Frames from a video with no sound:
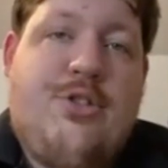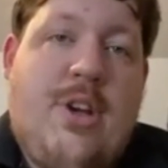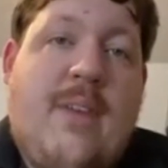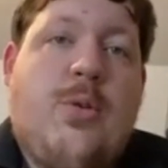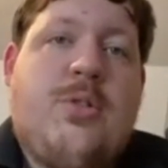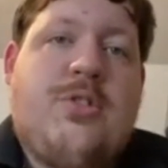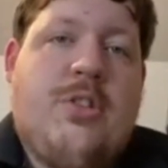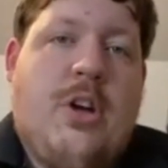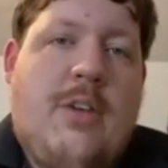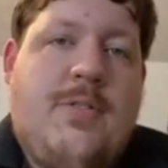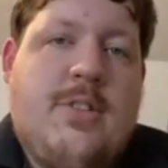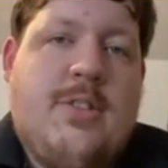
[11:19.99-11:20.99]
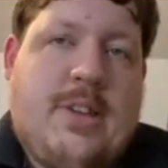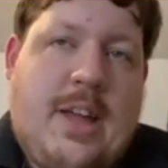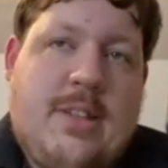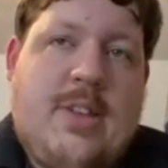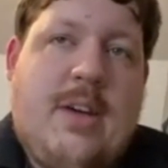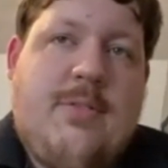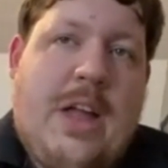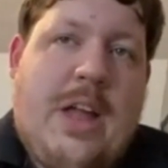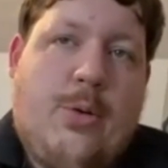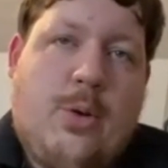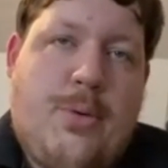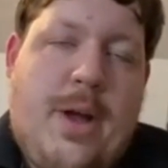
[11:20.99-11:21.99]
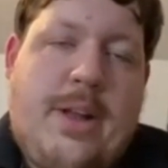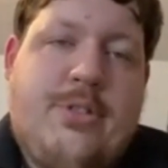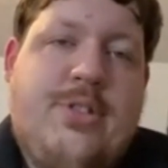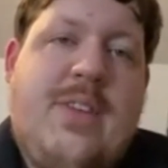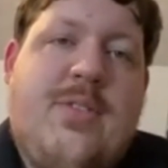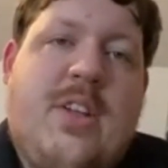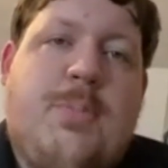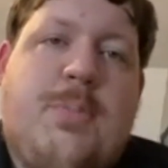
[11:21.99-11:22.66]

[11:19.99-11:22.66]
Jefferson offense against that Flowery Branch defense.